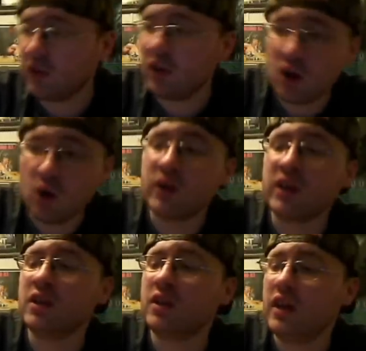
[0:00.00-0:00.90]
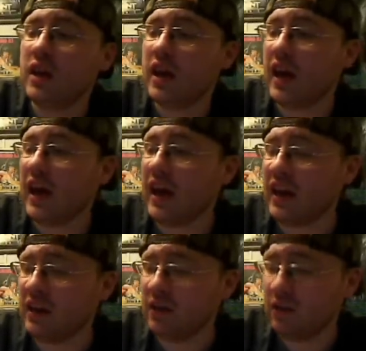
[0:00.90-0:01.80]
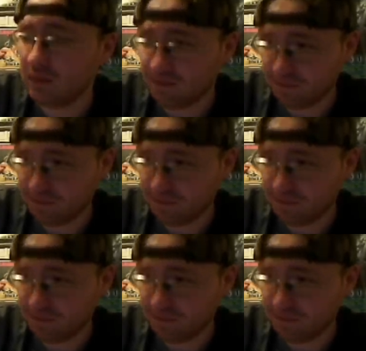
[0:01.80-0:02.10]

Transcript: And they go in, and